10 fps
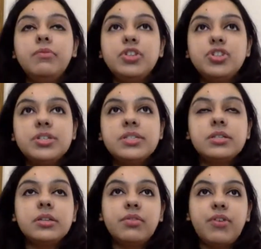which
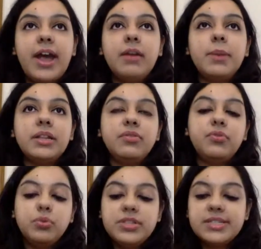is defined by the
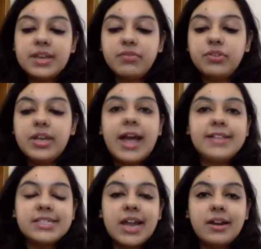Food Safety
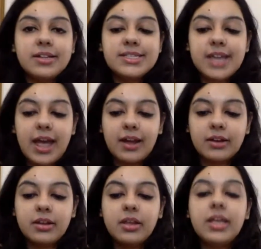and Standards
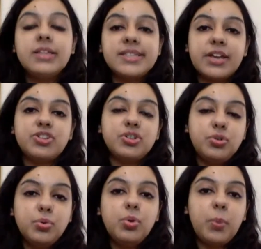Act in
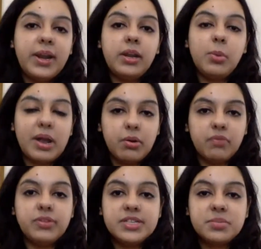section 221
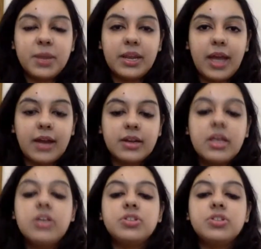of this very act.